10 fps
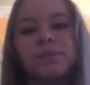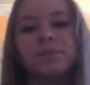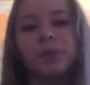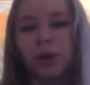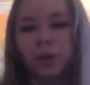
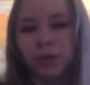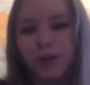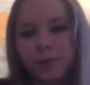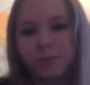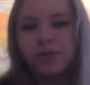Pro
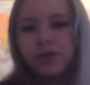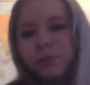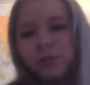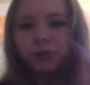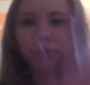tip
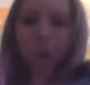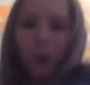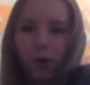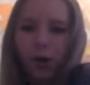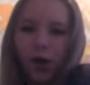number
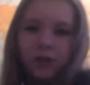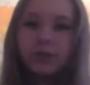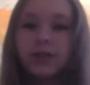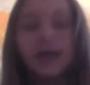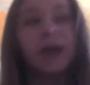four.
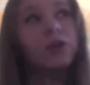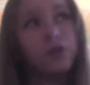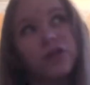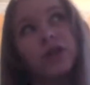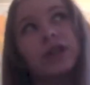Decide who
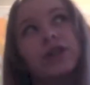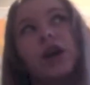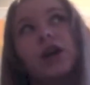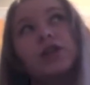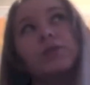you're going to
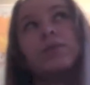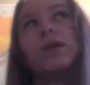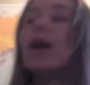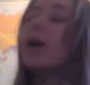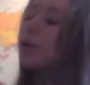talk to,
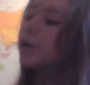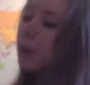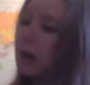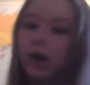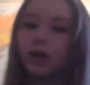who you
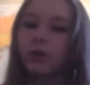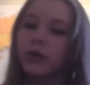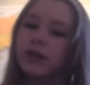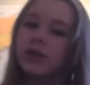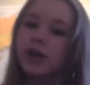aren't going
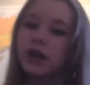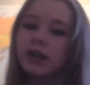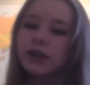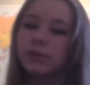to talk to.